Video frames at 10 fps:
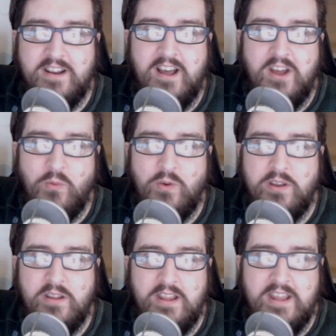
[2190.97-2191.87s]
I would
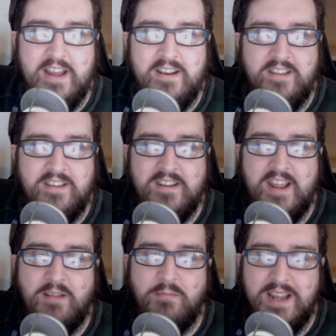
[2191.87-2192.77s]
get the
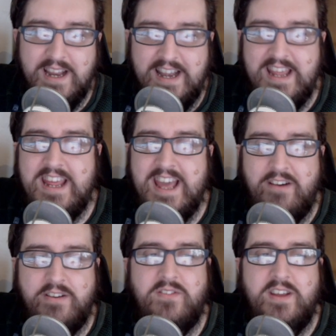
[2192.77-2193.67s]
same glee
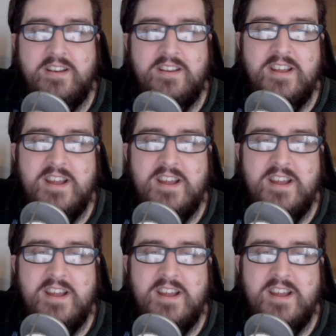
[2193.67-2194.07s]
out of it